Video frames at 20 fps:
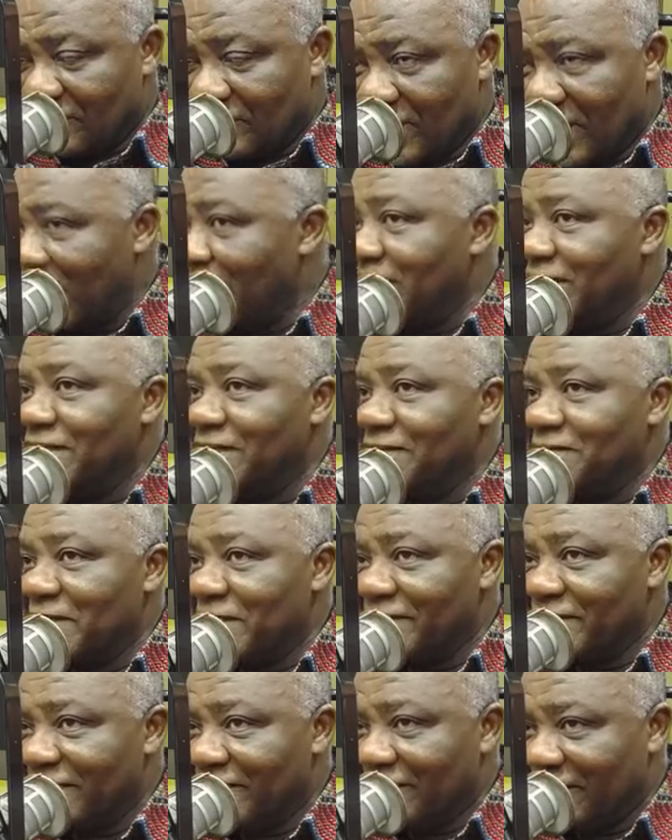are
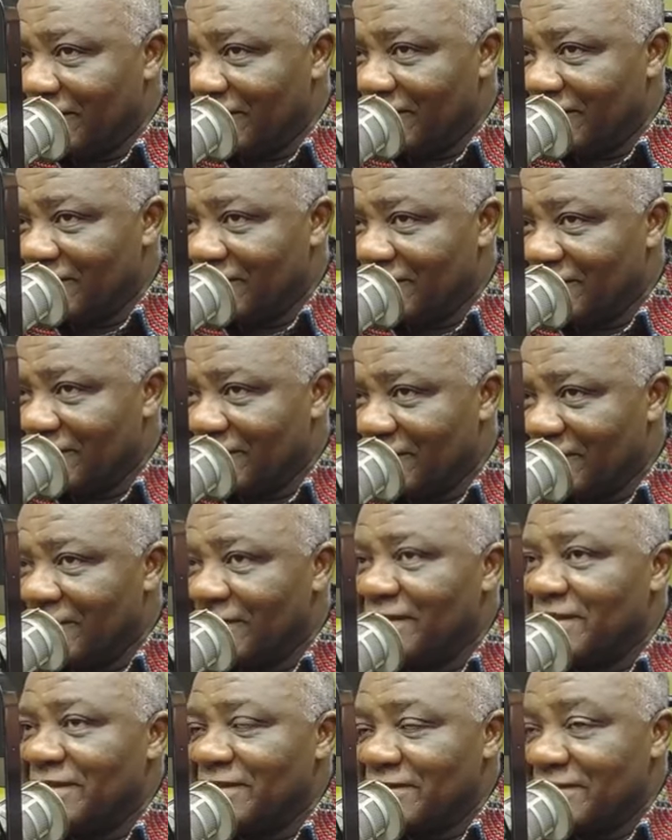very key.
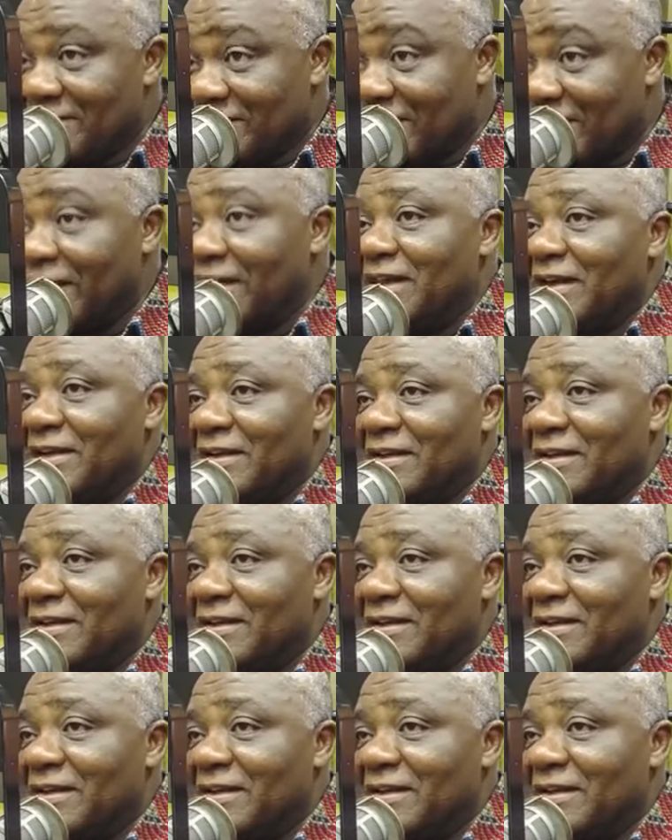Se